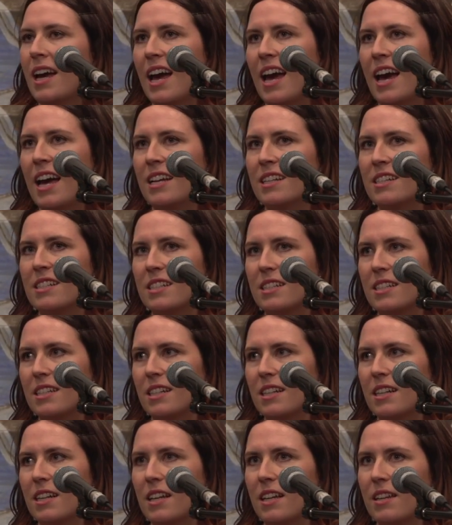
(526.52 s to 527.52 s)
And
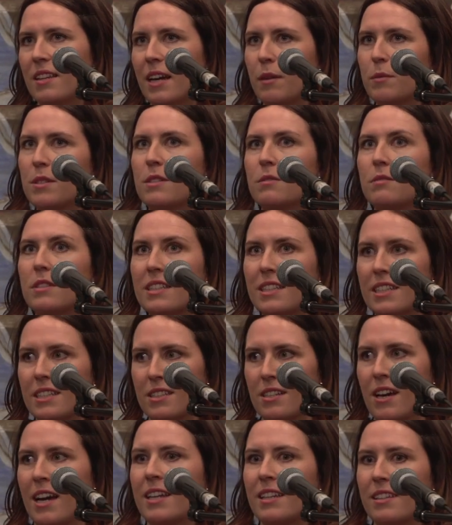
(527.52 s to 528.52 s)
that was a really
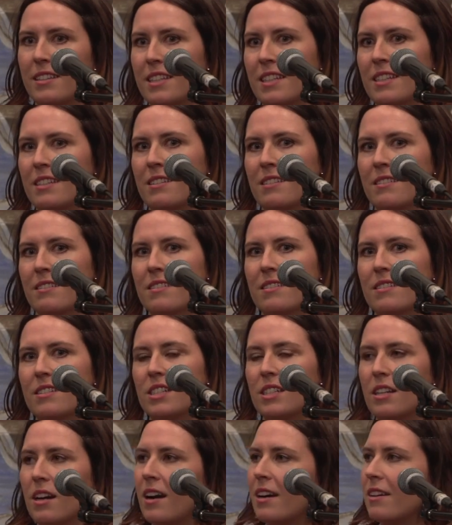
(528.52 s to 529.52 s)
exciting thing
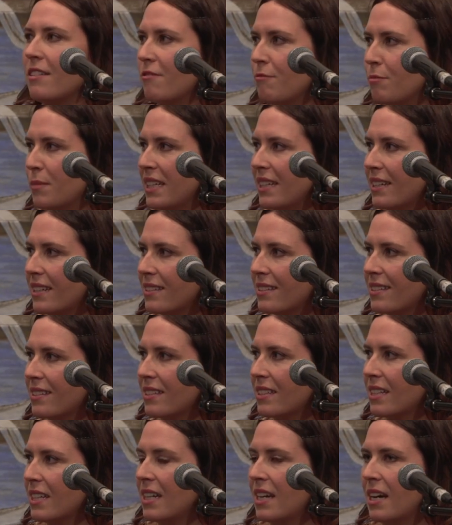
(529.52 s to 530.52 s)
to kind of mix,
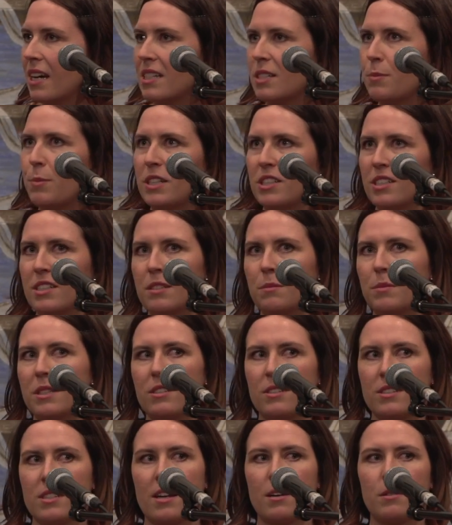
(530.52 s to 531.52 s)
especially
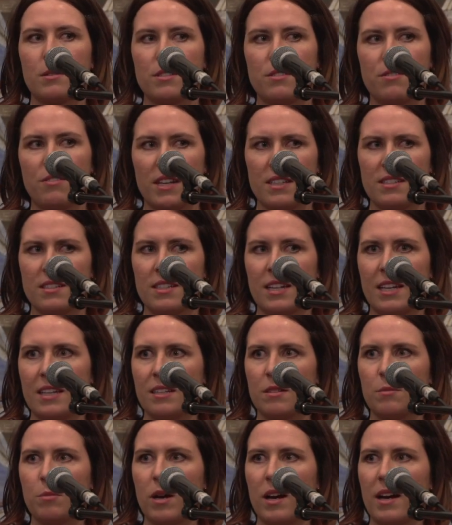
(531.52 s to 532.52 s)
because I was
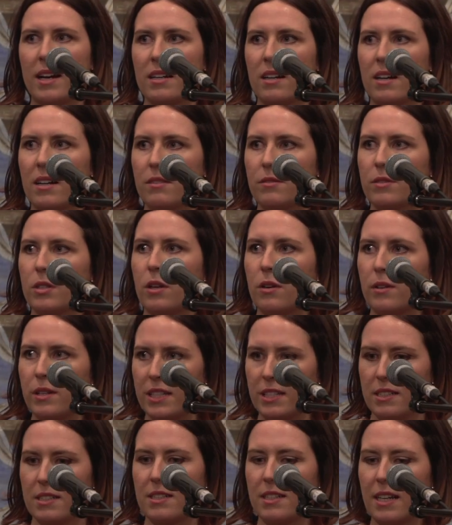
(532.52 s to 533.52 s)
fascinated by kind of
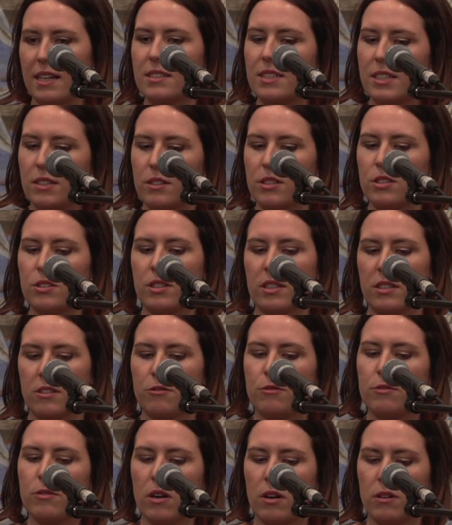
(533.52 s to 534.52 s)
going into that territory
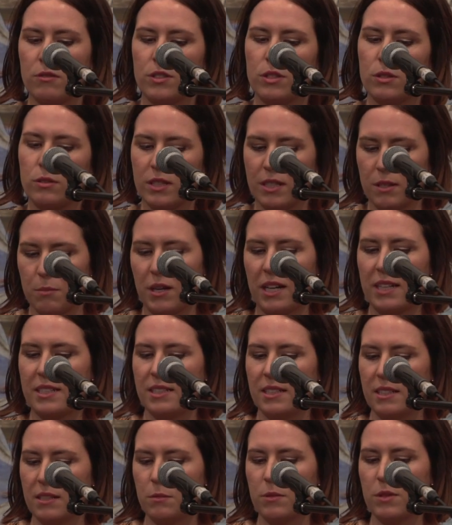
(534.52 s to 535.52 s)
of doing a
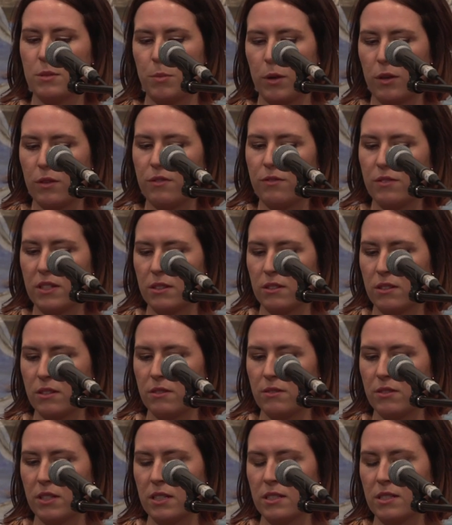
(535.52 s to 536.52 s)
painting that was both
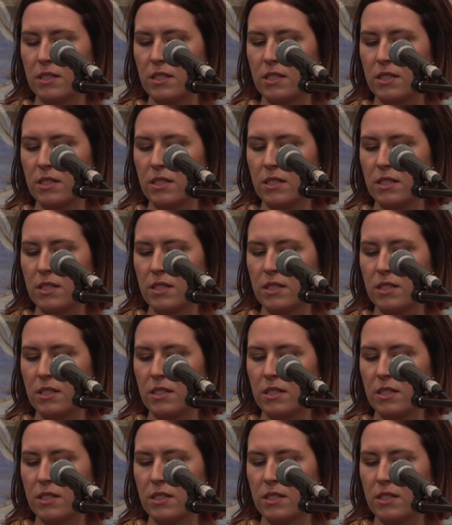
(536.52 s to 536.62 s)
figurative